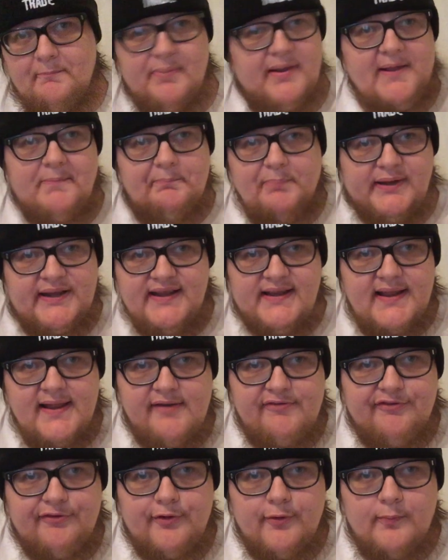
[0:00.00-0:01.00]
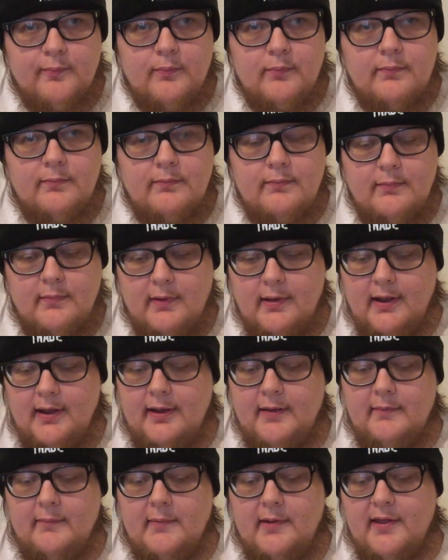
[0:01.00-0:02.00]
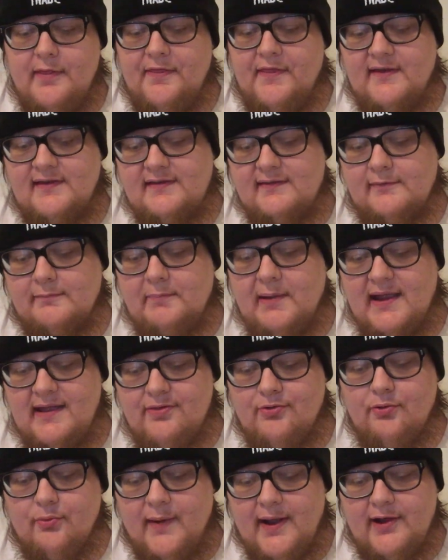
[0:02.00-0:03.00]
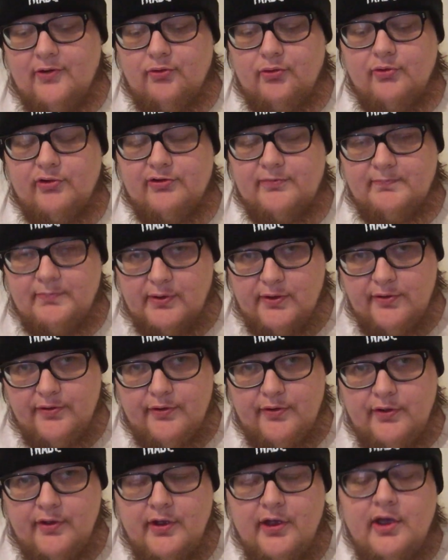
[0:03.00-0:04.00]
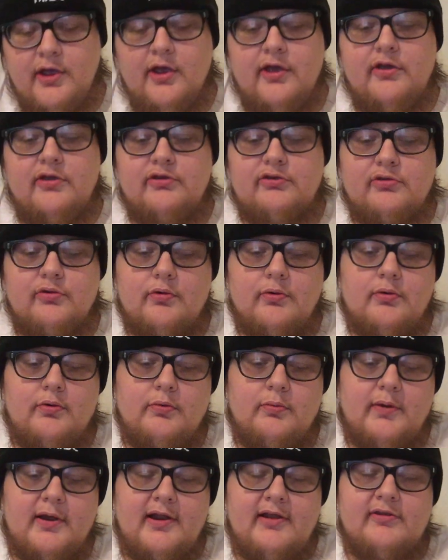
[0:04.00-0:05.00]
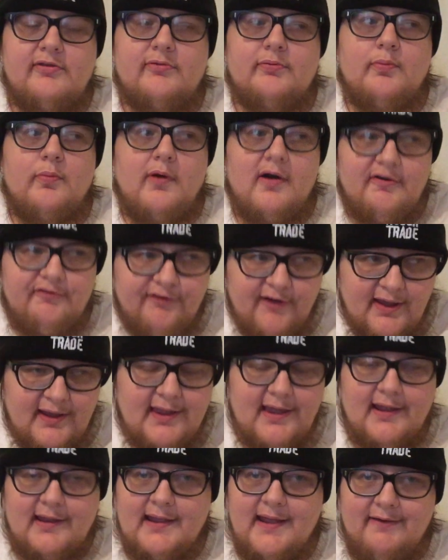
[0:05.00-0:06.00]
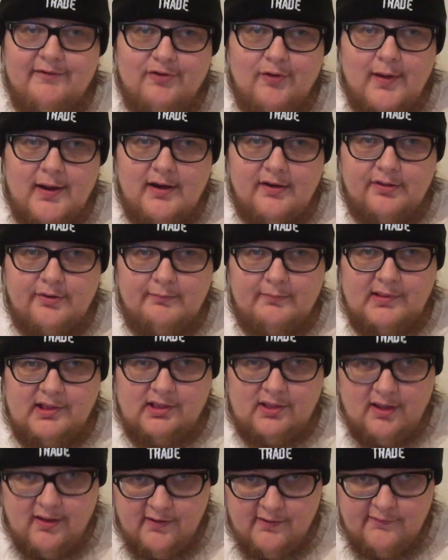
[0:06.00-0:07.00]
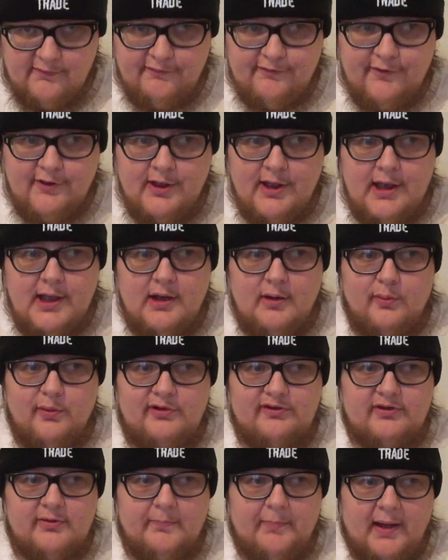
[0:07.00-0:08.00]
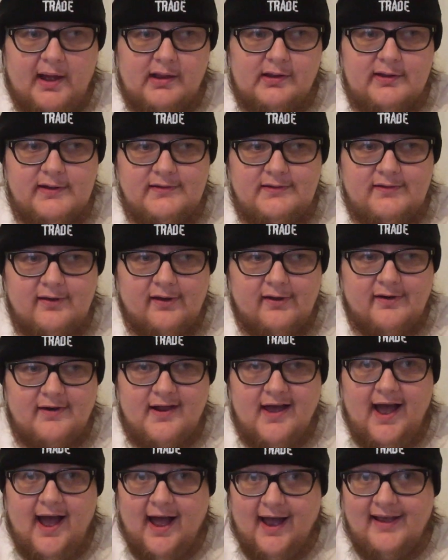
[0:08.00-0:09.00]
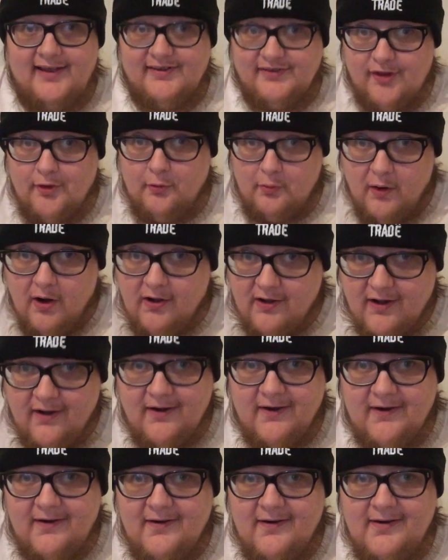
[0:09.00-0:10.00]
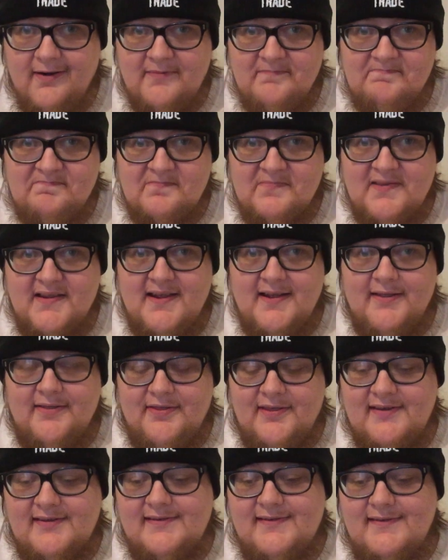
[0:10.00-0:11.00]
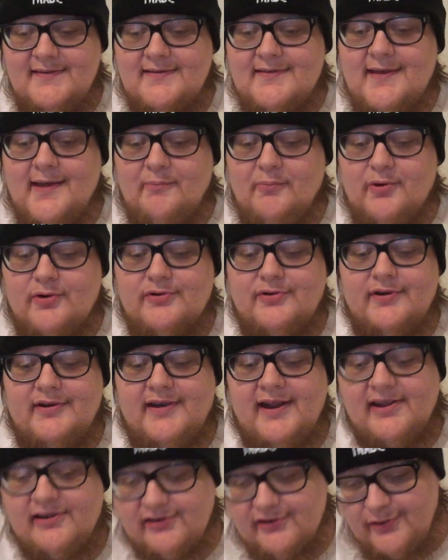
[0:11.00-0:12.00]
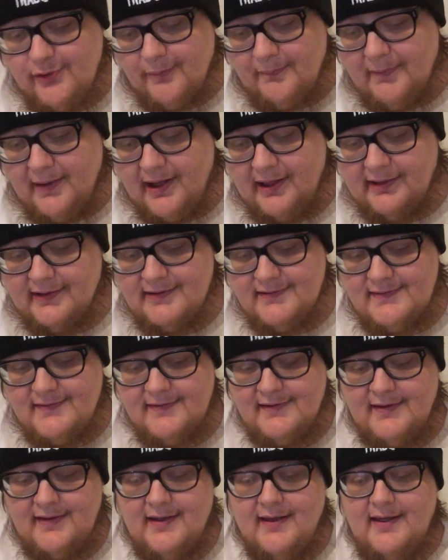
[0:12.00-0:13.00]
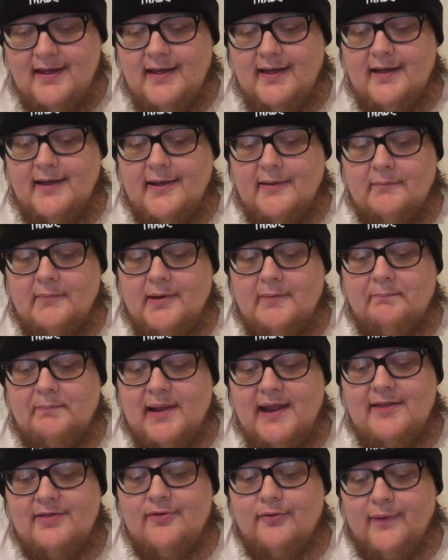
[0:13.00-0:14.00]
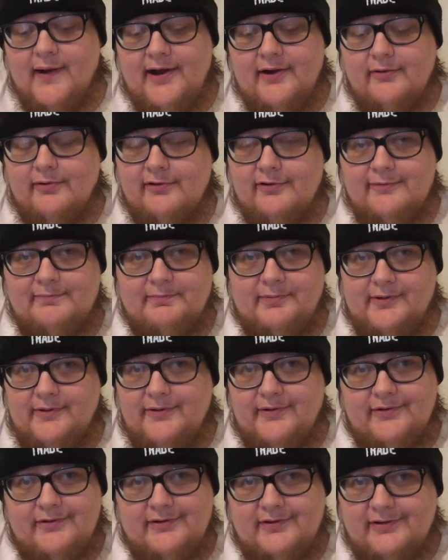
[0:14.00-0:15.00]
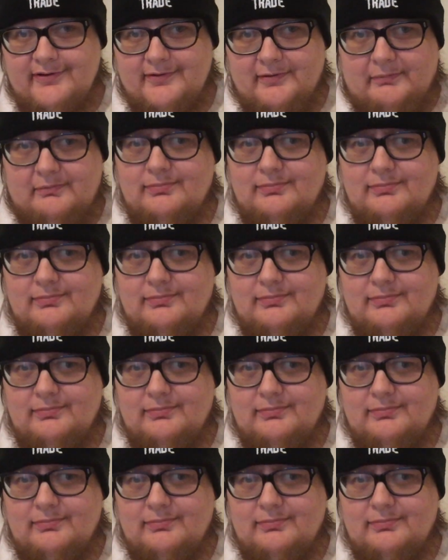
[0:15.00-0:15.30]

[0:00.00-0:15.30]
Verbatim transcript: but completely different. Um, and this is Paint the Red Rose Blue. So, whereas What If I Can't Give You Anything But Love was a ballad done as a rocker, this is a more traditional ballad. Um, and Paint the Red Rose Blue is just.